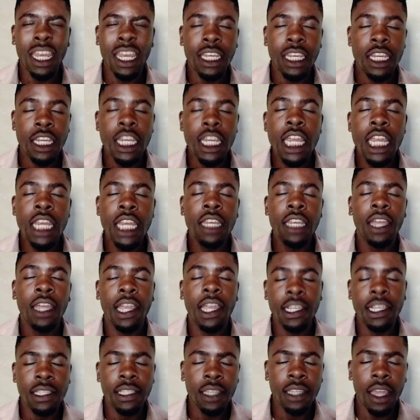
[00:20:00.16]
then Yin
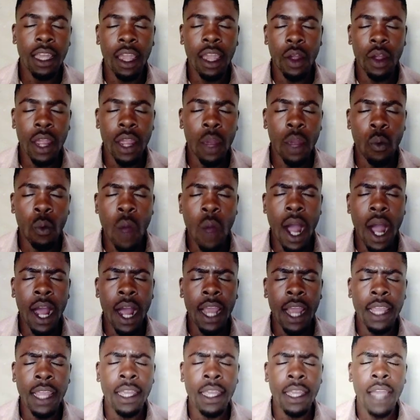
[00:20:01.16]
is
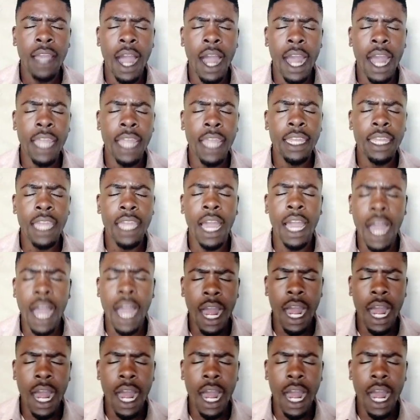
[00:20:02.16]
Y-I-I-N.